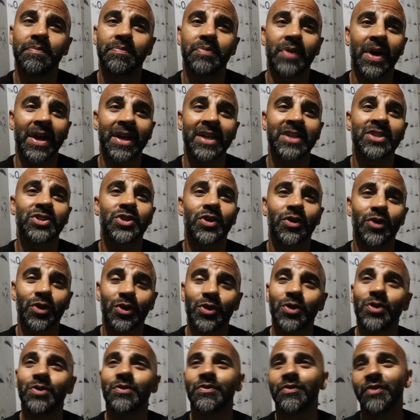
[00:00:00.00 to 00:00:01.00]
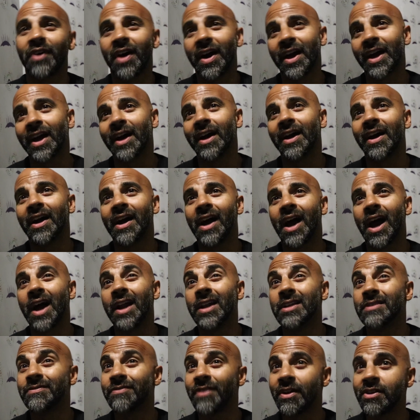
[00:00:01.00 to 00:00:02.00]
Brian's a good fighter
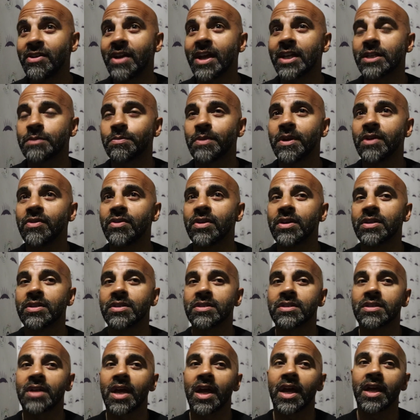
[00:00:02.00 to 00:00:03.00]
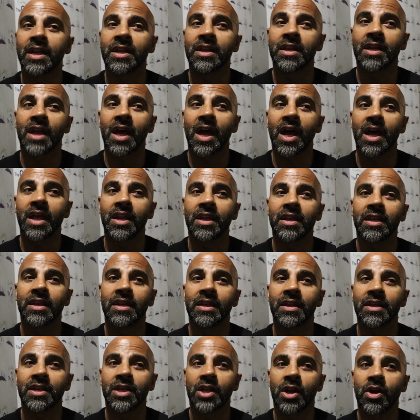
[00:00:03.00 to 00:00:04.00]
and he's very experienced and,
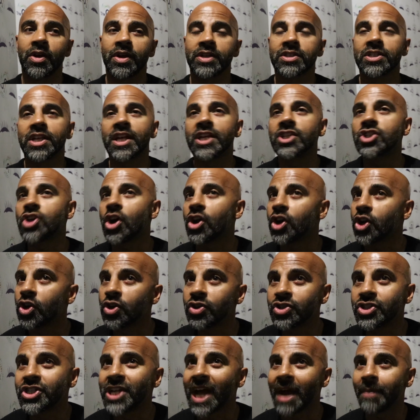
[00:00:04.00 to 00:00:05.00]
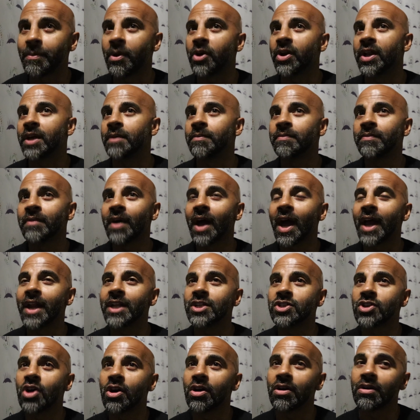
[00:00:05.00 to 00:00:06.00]
and you know he's got a good jab on him and
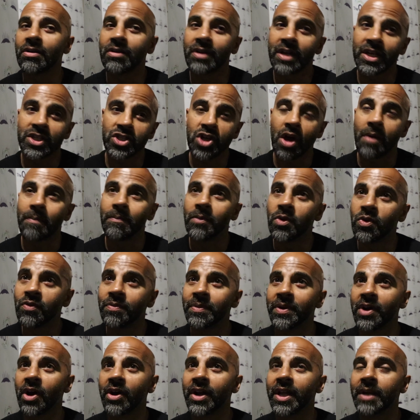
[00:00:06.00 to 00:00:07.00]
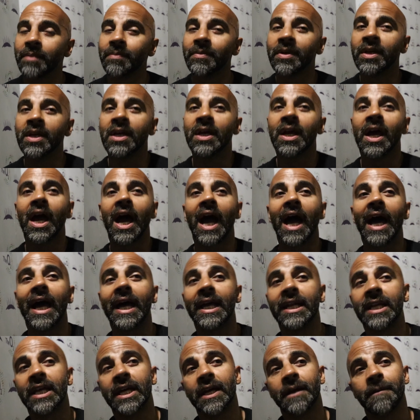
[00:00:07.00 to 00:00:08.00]
he's got he's got movement on him
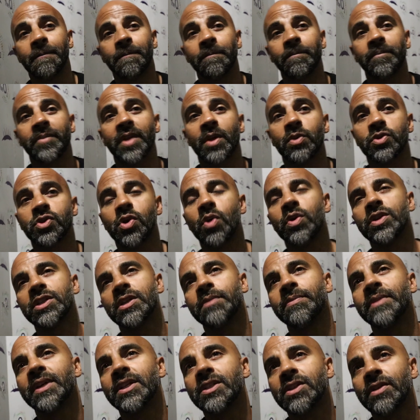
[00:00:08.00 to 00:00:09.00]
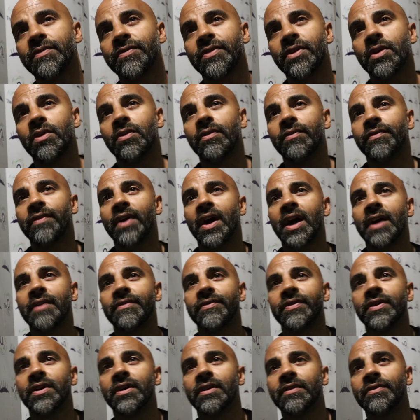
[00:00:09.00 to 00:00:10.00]
and um, it was always going to be a difficult fight
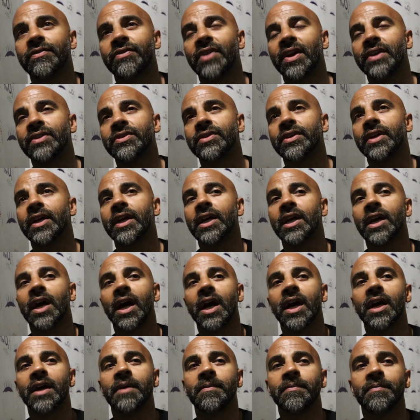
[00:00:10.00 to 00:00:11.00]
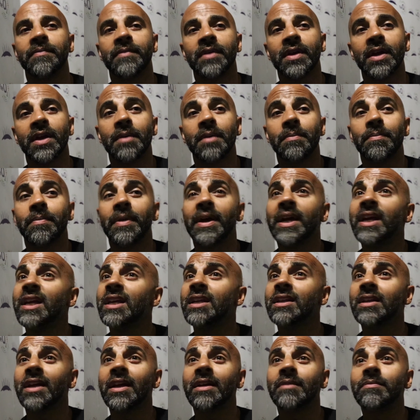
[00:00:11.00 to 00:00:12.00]
for, for Anthony. Um, but
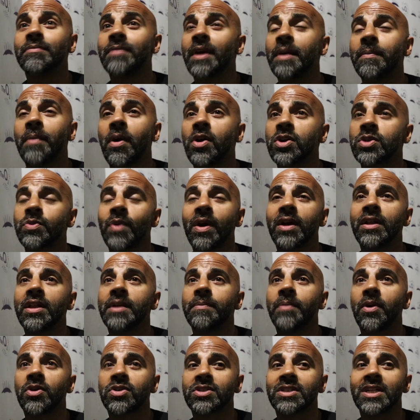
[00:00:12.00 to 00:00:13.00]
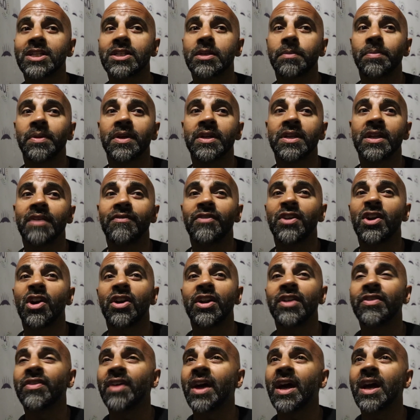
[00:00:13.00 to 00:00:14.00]
he, he, he boxed well, he boxed disciplined. If he'd
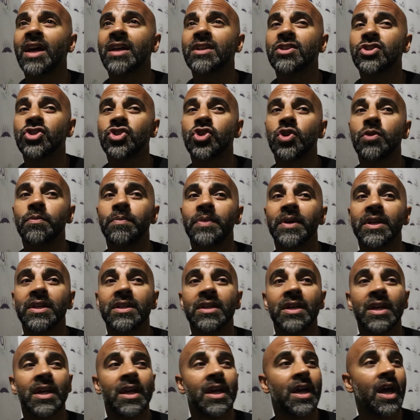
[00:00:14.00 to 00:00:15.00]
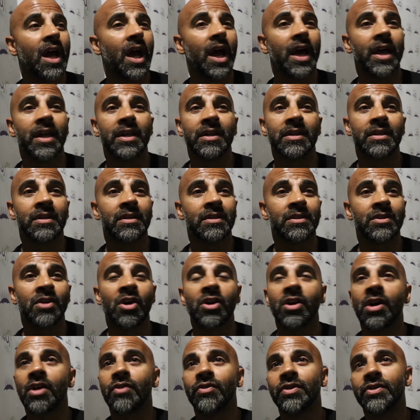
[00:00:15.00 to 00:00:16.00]
gone in there stupid and
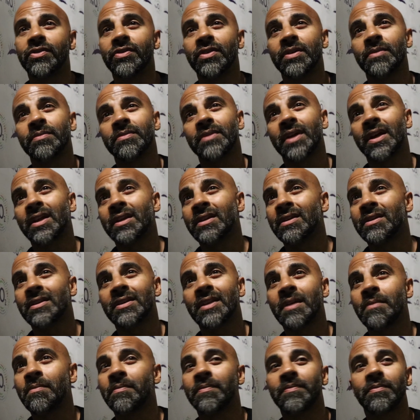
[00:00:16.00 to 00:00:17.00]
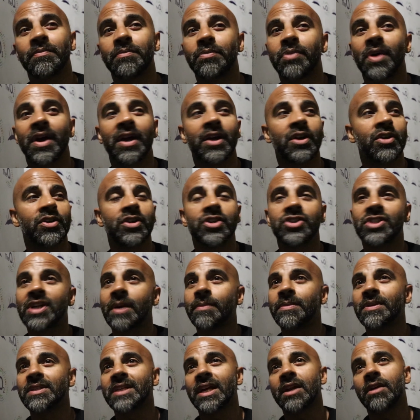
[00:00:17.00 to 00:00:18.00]
not got rid of him, then, then Brian could have
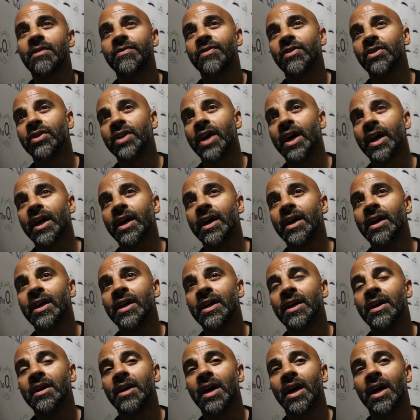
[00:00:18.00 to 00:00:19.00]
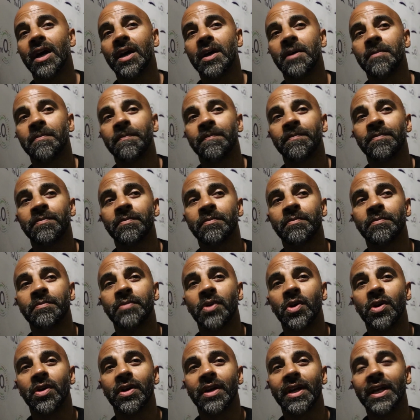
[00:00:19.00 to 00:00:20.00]
jabbed his head off all night. Um,
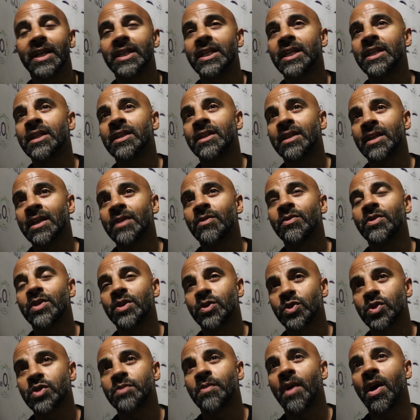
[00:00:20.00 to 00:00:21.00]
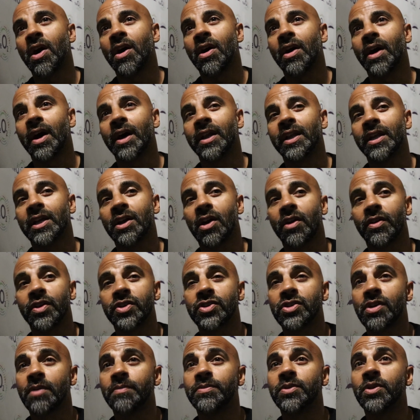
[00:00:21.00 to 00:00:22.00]
but he didn't. He was smart and he got the
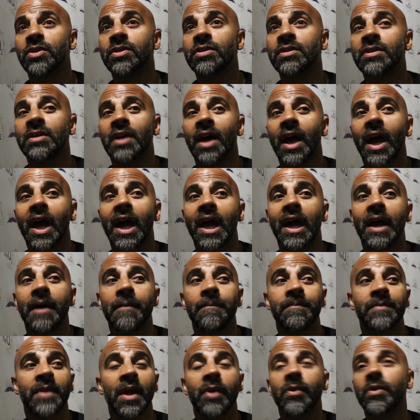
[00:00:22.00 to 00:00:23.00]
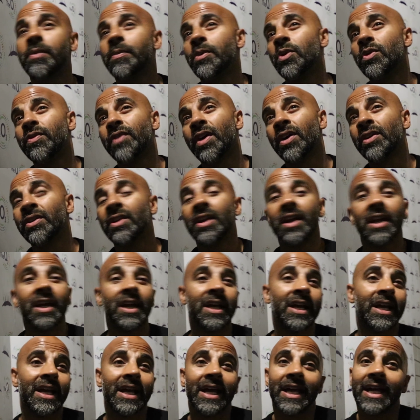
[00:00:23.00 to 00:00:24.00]
job done. Um, and we move on.
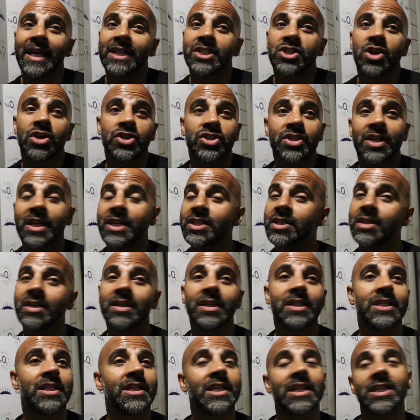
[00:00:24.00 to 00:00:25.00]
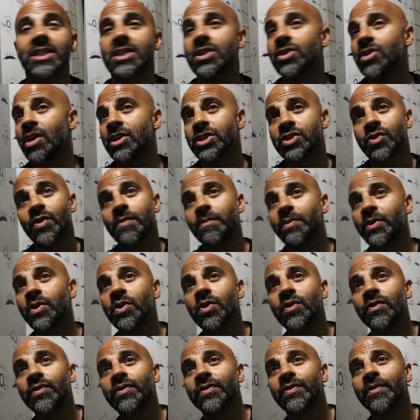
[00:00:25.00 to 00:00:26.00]
He's got to, he's, listen. He's still got to
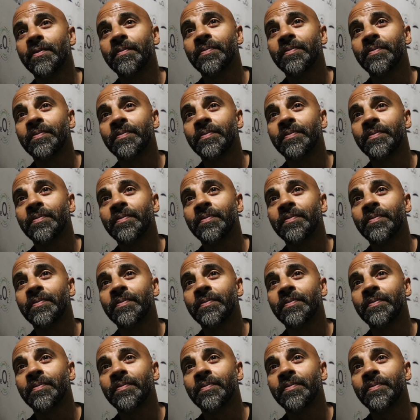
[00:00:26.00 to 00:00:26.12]
improve.